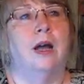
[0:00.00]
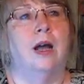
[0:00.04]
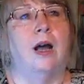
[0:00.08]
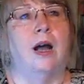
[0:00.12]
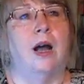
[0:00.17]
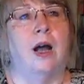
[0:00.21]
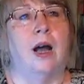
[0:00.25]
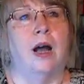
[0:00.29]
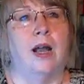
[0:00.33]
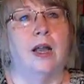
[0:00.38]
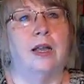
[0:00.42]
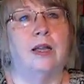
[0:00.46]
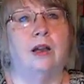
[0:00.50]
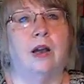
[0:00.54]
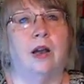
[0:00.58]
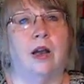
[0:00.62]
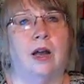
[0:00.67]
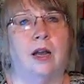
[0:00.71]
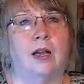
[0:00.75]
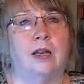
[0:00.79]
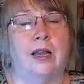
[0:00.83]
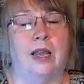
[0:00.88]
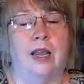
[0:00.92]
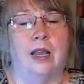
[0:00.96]
I
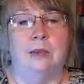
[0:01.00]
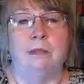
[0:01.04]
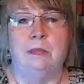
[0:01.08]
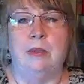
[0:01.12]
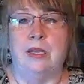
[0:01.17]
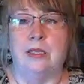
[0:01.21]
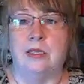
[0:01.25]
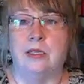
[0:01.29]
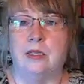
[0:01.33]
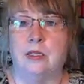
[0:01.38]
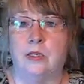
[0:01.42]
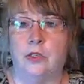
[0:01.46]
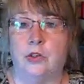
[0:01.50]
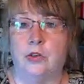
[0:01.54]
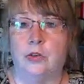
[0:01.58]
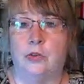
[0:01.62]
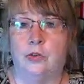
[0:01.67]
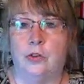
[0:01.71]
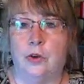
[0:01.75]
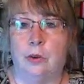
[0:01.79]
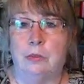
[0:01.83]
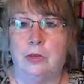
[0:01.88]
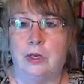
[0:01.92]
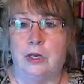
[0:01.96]
got a message
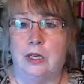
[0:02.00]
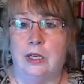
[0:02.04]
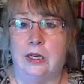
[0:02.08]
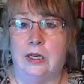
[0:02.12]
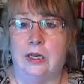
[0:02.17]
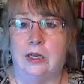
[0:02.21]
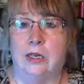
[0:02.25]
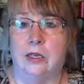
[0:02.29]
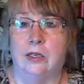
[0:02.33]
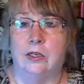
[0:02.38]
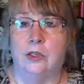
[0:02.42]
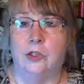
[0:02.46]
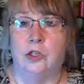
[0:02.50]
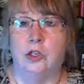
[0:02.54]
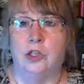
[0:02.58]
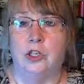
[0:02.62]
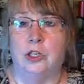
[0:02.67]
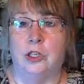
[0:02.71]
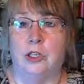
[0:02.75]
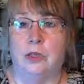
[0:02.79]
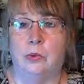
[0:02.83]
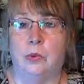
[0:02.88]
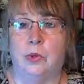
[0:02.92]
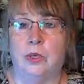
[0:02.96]
from Anita.
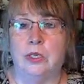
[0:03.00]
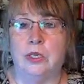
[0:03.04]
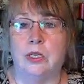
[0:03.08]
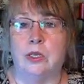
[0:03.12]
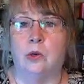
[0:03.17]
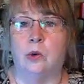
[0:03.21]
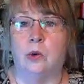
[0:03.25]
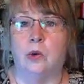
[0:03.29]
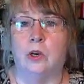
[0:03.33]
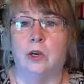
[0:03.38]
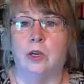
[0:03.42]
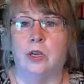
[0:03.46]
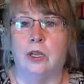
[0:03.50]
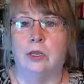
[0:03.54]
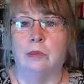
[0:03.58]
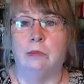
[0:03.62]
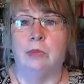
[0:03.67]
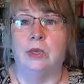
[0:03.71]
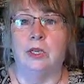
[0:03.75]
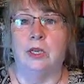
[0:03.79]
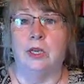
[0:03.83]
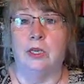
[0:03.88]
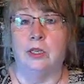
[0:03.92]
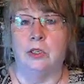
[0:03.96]
She was in Oregon
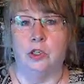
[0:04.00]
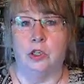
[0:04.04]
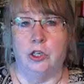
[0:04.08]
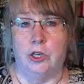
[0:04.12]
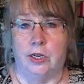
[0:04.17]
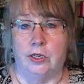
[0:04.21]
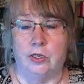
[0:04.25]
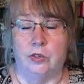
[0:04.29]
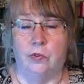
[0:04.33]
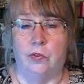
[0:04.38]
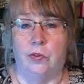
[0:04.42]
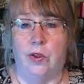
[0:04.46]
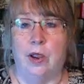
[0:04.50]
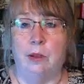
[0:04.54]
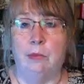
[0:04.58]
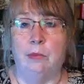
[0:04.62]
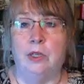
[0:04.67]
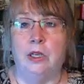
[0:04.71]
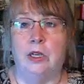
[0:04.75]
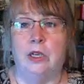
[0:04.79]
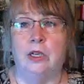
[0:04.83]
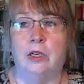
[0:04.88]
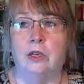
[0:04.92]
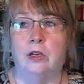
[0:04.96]
because she has family
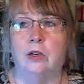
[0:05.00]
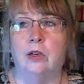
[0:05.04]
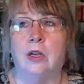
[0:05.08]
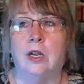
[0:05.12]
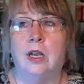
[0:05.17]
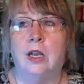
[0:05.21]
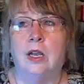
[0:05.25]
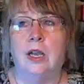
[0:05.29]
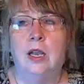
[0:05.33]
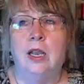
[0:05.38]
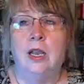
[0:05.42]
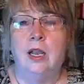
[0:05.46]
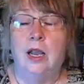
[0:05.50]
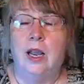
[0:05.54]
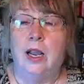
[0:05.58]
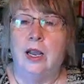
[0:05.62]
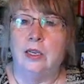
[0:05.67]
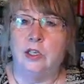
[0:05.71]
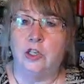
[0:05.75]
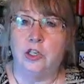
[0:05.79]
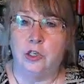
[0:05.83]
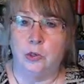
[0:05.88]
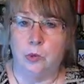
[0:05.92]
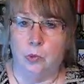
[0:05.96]
here
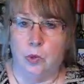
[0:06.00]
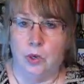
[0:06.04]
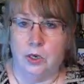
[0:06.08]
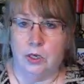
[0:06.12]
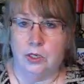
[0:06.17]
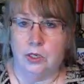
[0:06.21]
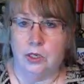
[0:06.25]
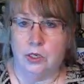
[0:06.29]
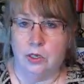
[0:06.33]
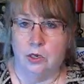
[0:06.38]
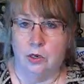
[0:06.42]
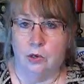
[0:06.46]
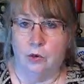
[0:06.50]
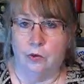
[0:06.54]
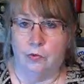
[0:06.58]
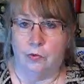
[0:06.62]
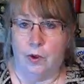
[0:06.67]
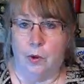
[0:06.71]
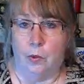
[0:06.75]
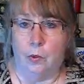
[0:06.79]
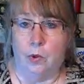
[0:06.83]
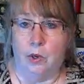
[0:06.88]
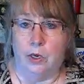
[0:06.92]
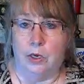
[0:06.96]
and she wanted to know if I
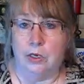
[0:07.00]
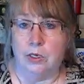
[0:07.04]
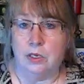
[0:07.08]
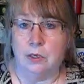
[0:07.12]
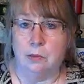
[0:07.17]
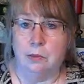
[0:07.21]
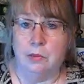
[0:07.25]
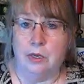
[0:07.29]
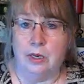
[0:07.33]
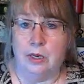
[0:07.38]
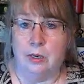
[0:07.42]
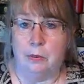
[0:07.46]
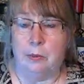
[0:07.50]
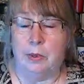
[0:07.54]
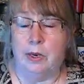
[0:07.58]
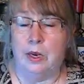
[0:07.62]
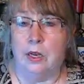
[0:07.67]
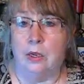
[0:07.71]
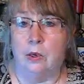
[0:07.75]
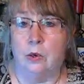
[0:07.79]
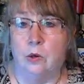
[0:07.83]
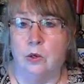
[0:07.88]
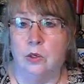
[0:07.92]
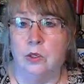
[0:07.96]
wanted to meet up at
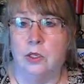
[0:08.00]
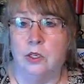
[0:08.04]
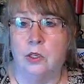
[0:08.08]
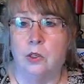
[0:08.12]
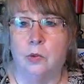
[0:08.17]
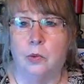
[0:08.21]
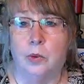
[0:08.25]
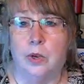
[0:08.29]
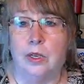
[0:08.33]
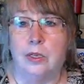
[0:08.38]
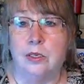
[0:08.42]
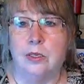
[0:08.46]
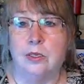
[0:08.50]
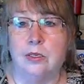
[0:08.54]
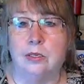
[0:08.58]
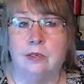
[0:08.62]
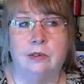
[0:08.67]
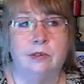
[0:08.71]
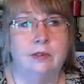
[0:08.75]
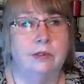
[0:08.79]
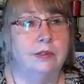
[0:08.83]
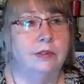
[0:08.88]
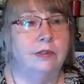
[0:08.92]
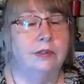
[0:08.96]
Acorns and Threads.
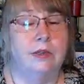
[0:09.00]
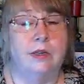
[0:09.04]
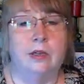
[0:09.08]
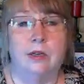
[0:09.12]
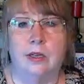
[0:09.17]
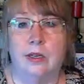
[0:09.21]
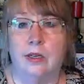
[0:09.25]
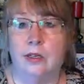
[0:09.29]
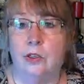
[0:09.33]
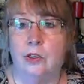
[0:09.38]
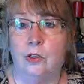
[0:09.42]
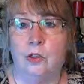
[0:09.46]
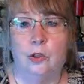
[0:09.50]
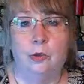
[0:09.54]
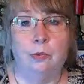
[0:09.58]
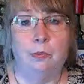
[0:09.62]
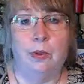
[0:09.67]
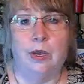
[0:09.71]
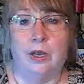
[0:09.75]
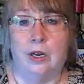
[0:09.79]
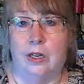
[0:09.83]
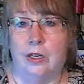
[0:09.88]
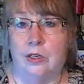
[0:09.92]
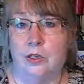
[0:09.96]
You
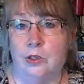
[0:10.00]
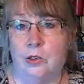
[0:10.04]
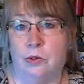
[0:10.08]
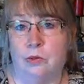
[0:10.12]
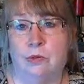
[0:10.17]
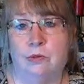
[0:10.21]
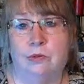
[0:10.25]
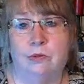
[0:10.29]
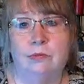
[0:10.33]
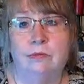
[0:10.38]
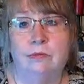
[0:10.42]
bet I do.